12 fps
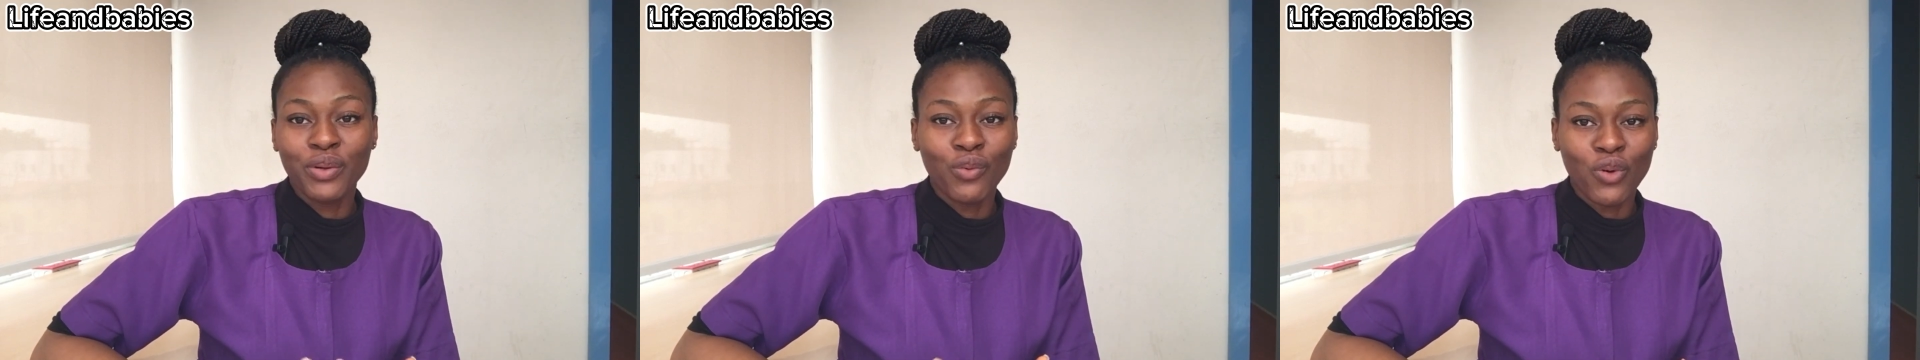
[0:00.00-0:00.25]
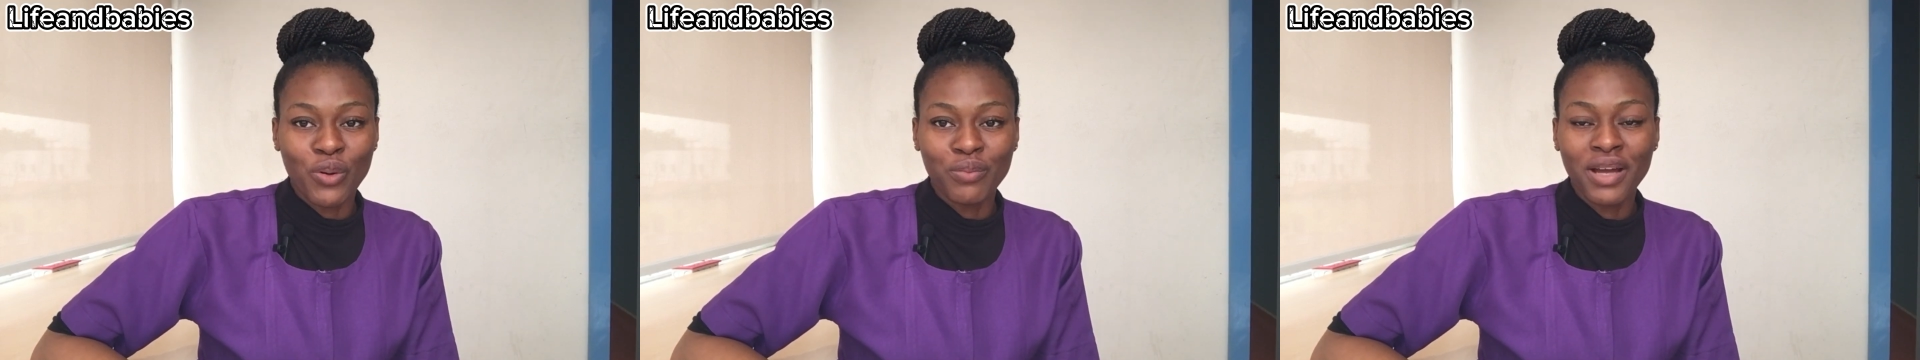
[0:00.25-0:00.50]

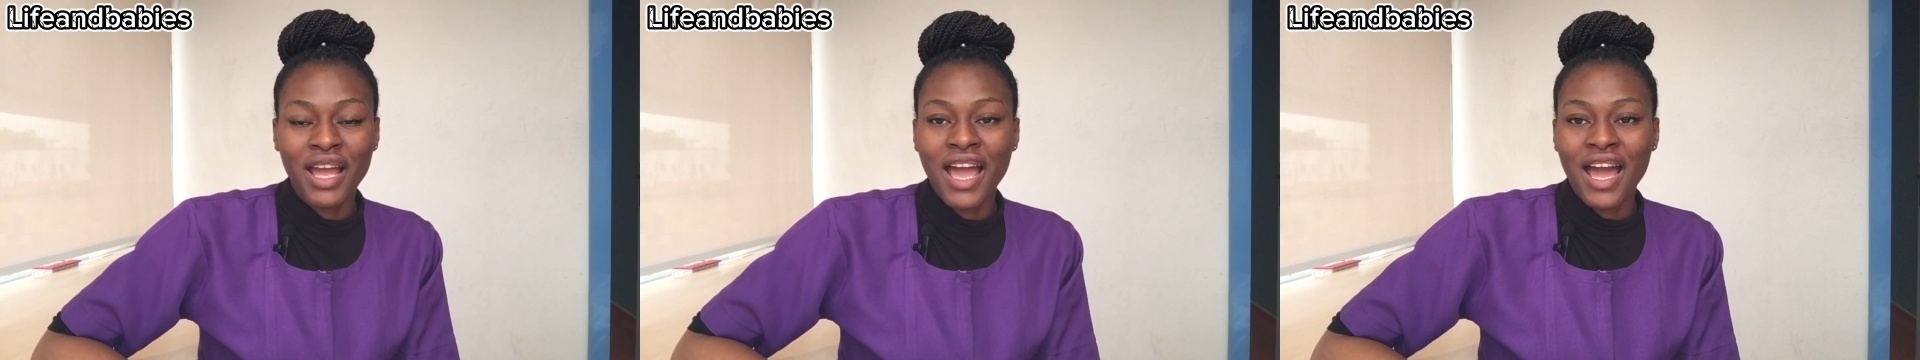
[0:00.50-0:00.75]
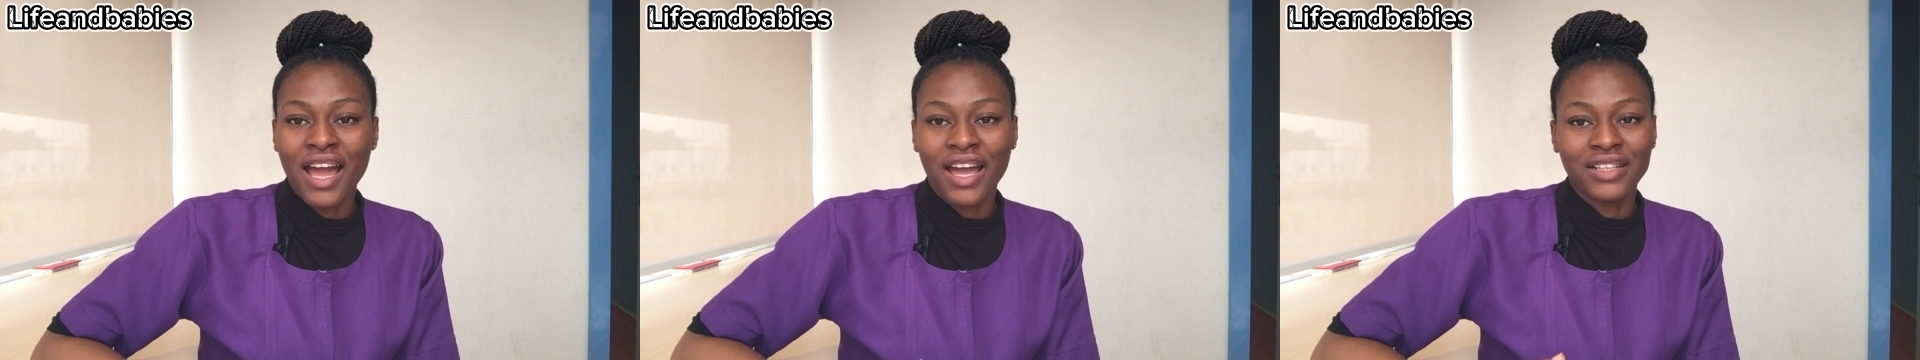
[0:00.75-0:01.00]
warm,
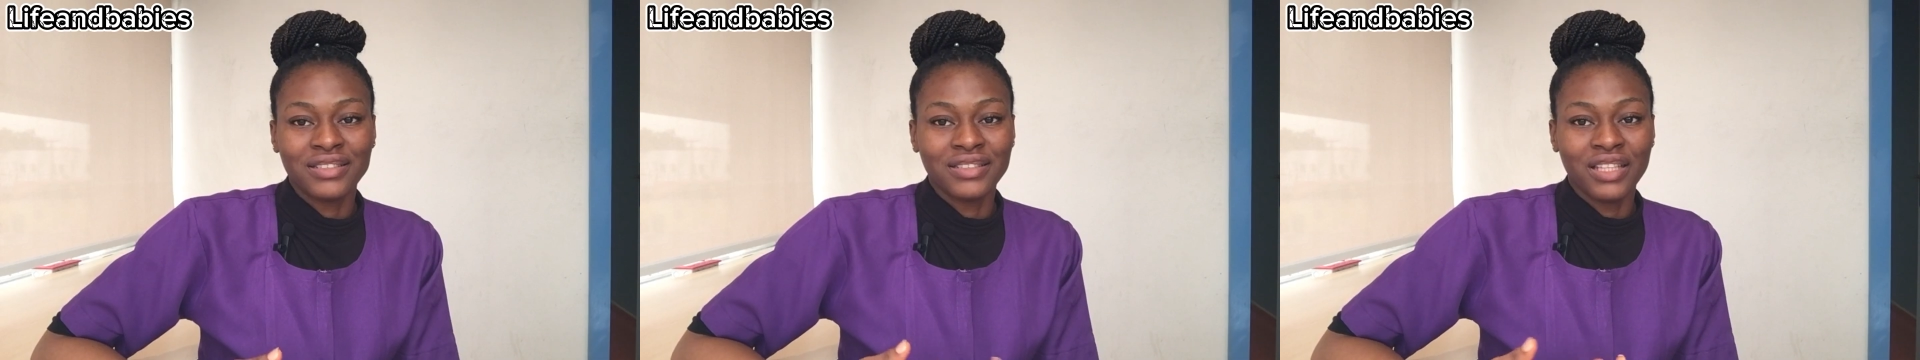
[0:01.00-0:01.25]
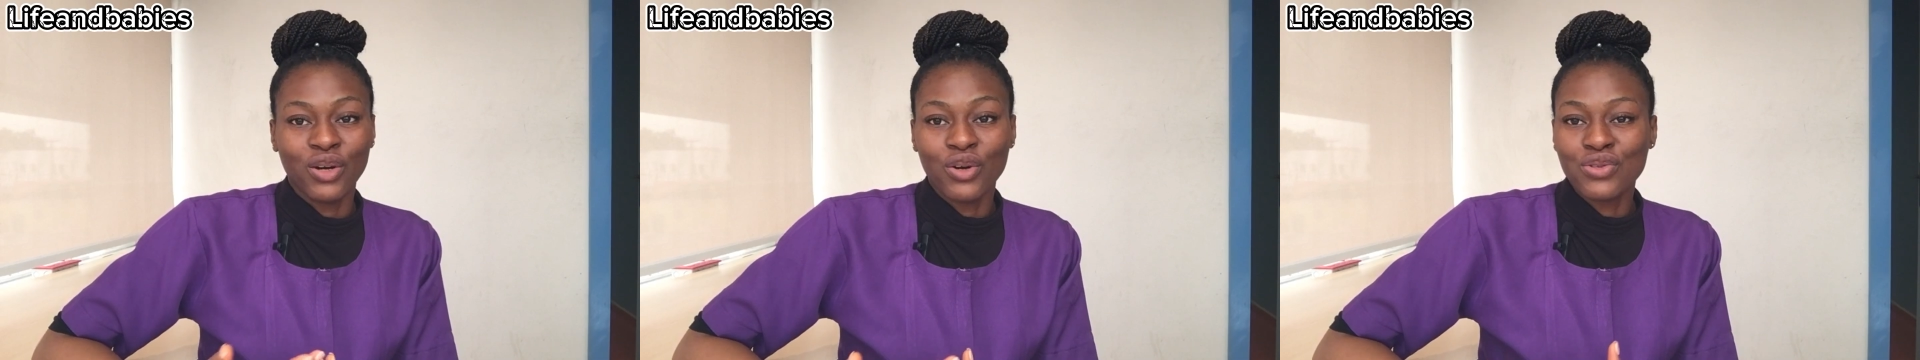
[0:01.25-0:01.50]
and
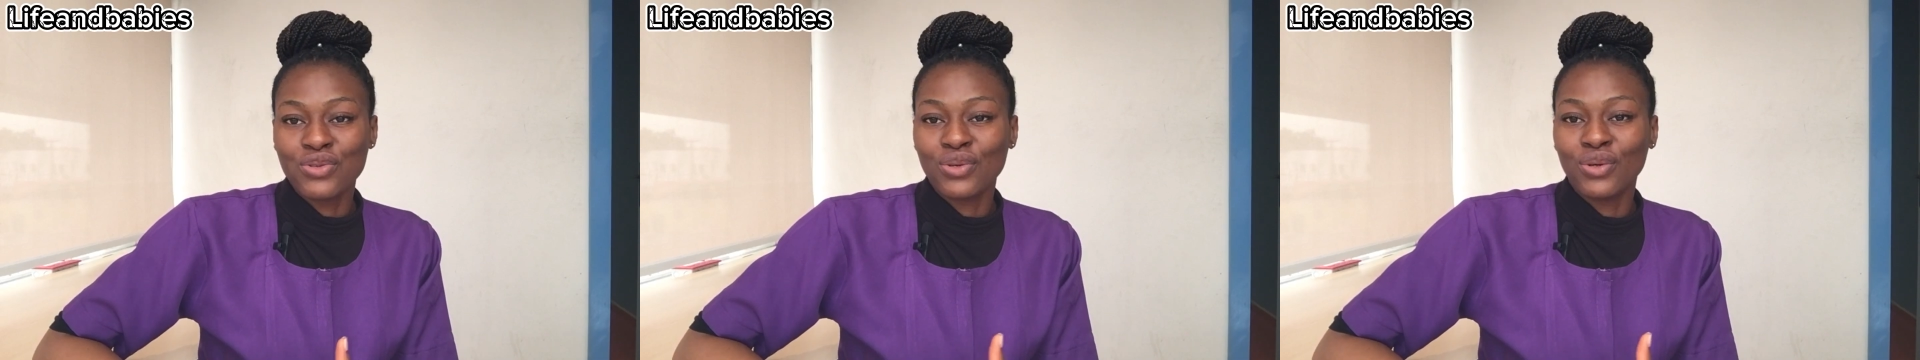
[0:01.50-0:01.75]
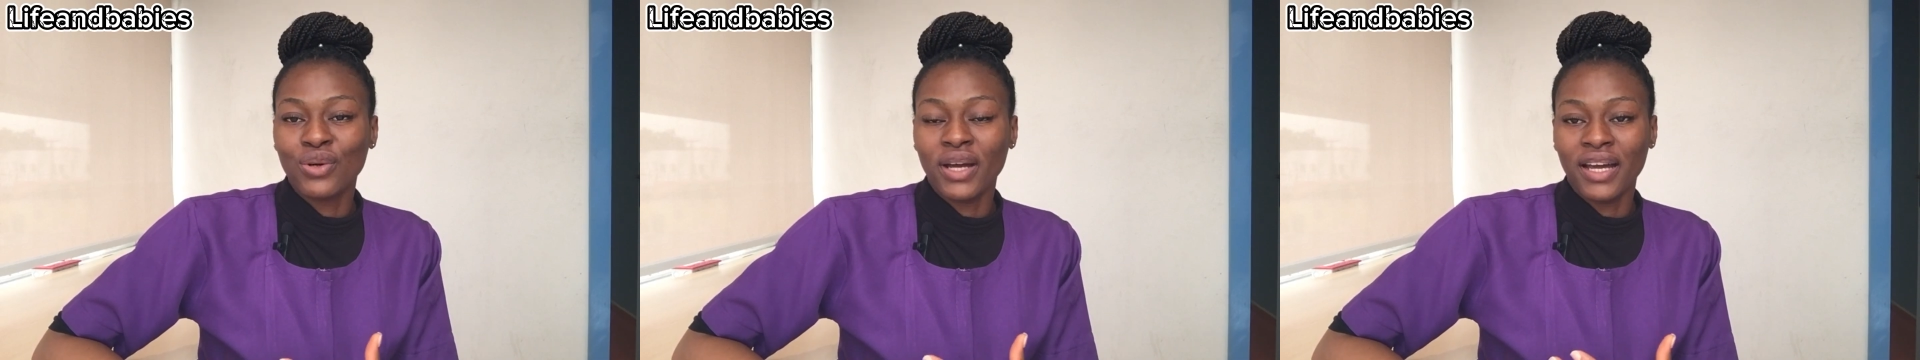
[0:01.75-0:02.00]
they
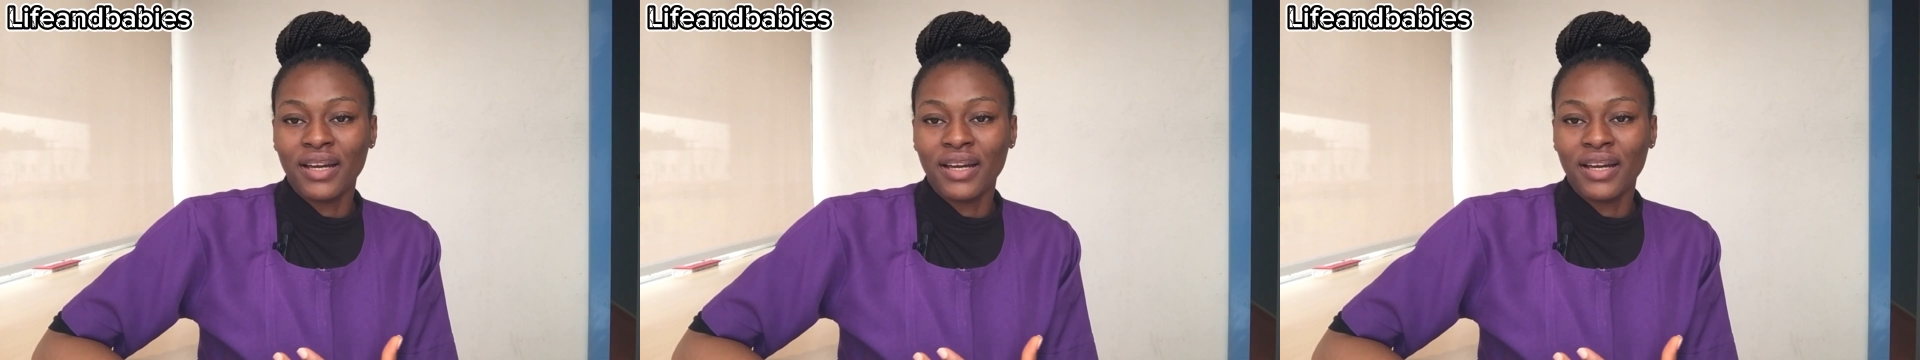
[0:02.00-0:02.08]
also